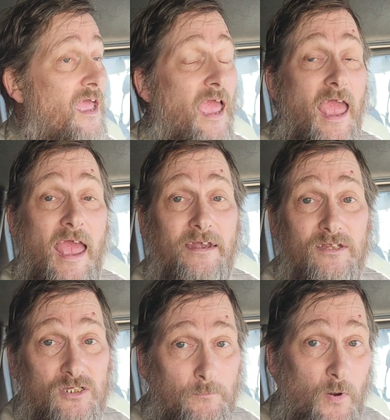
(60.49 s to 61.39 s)
And
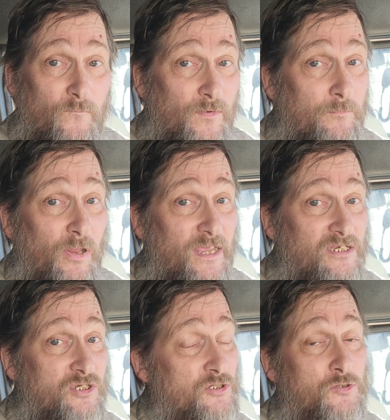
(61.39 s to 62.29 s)
it's a perfect
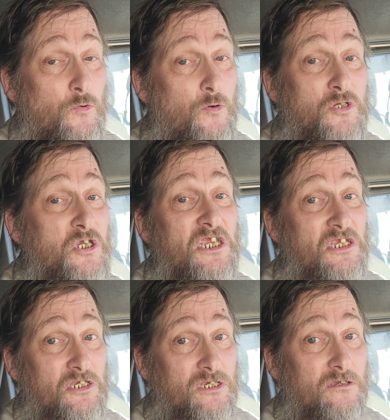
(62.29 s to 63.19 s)
place to store
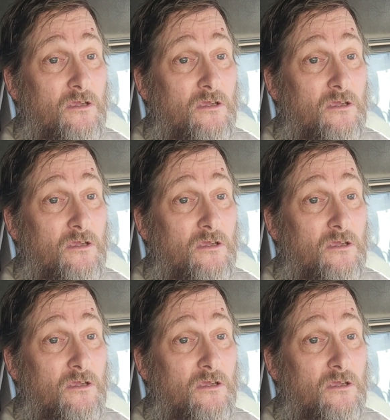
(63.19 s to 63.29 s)
cheese.